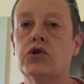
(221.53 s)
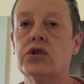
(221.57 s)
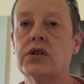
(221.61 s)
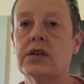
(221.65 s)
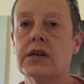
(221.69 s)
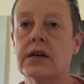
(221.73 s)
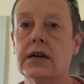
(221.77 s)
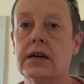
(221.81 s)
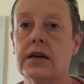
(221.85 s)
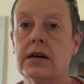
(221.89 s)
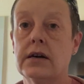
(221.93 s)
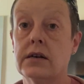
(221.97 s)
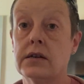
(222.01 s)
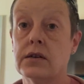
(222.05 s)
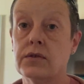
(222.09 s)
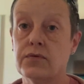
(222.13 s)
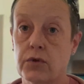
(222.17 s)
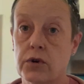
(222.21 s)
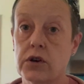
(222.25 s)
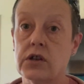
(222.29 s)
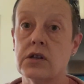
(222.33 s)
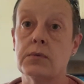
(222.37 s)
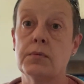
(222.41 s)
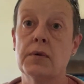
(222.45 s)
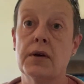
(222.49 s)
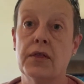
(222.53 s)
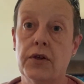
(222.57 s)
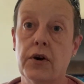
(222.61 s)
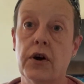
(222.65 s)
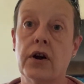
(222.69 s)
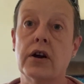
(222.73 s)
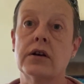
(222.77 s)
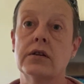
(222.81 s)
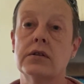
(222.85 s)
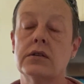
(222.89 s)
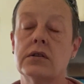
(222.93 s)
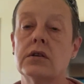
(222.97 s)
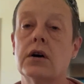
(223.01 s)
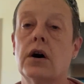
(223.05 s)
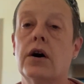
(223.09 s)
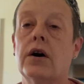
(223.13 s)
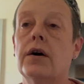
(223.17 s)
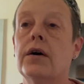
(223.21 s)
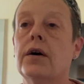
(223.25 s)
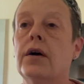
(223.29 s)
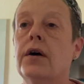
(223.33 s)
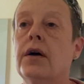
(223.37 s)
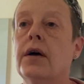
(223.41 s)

city is Fort Smith, Arkansas.